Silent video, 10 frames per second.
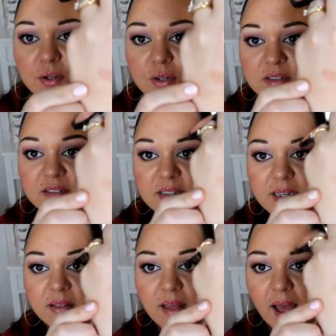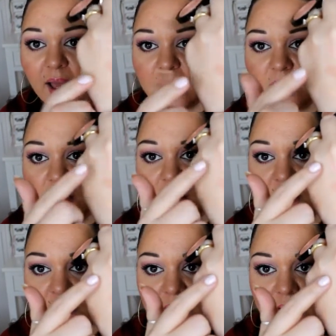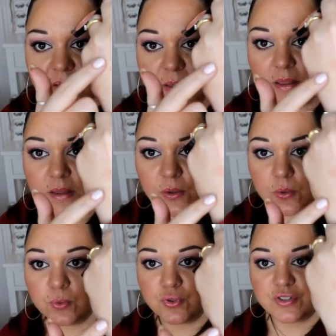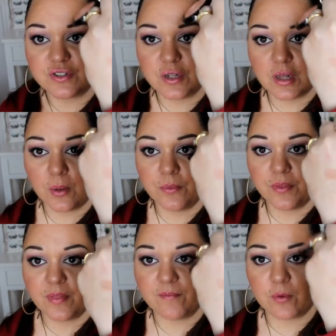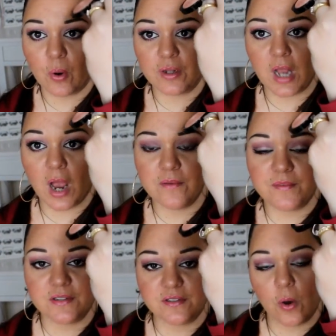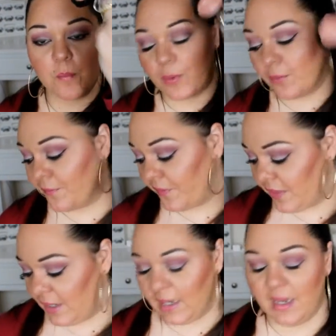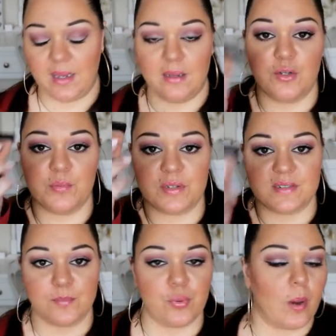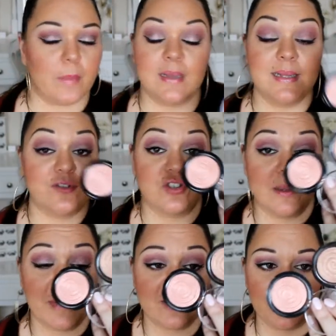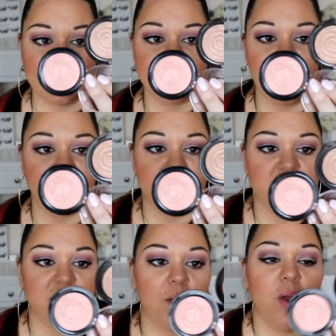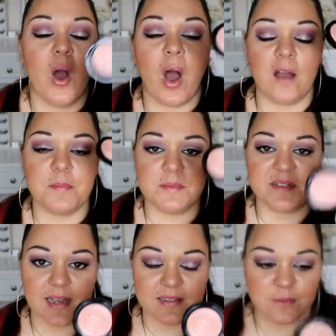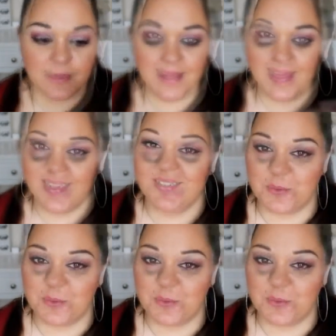You can see there the gorgeous glow that they've got, and over the top of the luminizing primer, literally match made in heaven. So I've been obsessed with these.